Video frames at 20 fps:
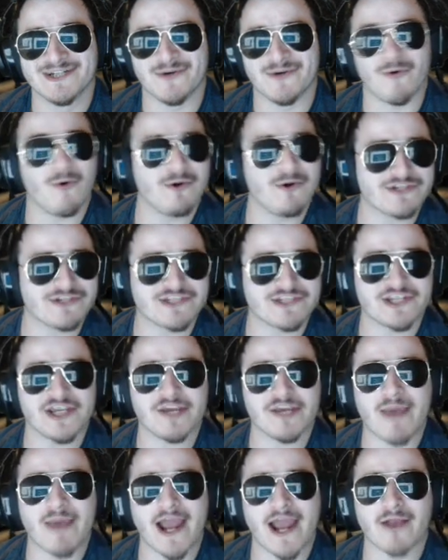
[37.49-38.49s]
Or just
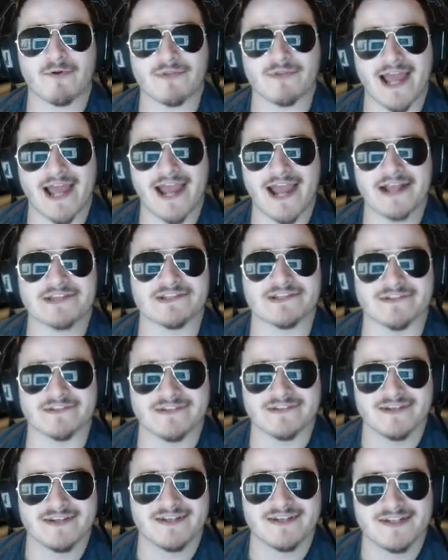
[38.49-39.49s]
kick back, relax, and
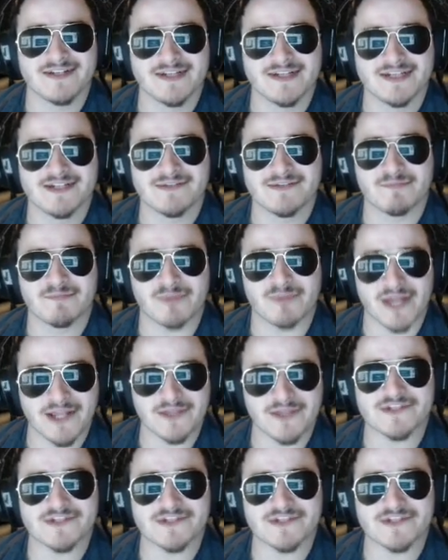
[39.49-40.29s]
plant